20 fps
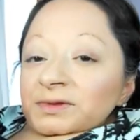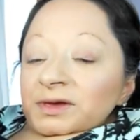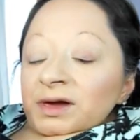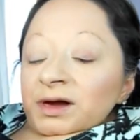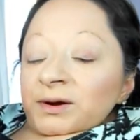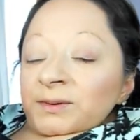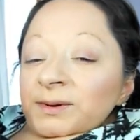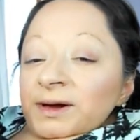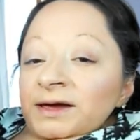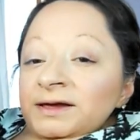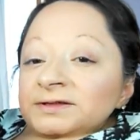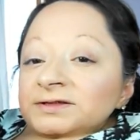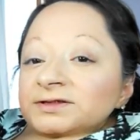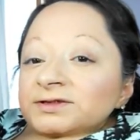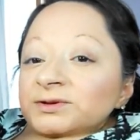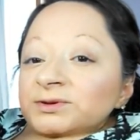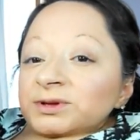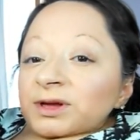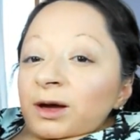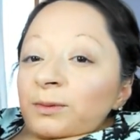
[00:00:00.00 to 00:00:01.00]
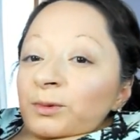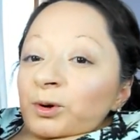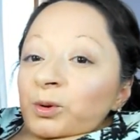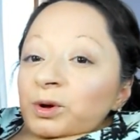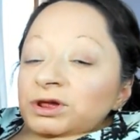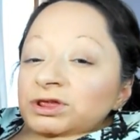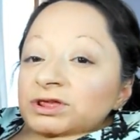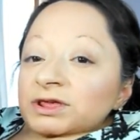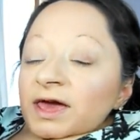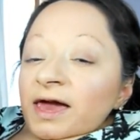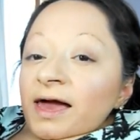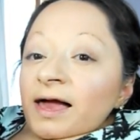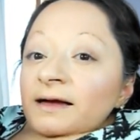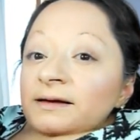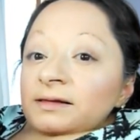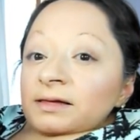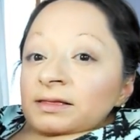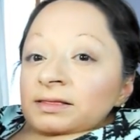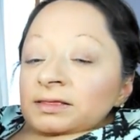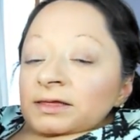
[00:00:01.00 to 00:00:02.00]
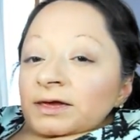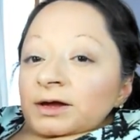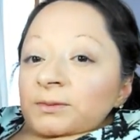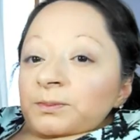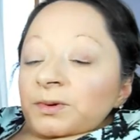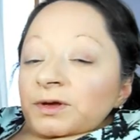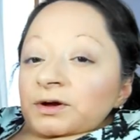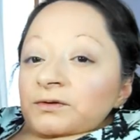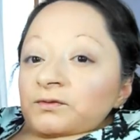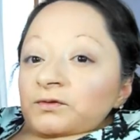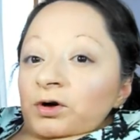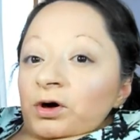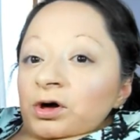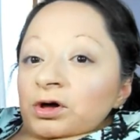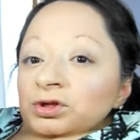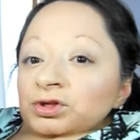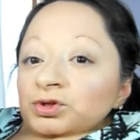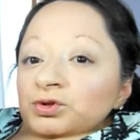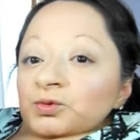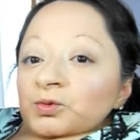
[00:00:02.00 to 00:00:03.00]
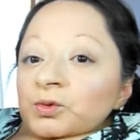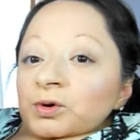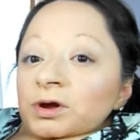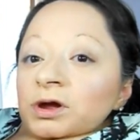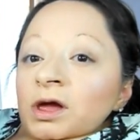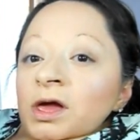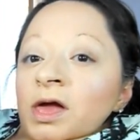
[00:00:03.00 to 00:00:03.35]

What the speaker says: Alright, so now I'm going to add a little bit of contour,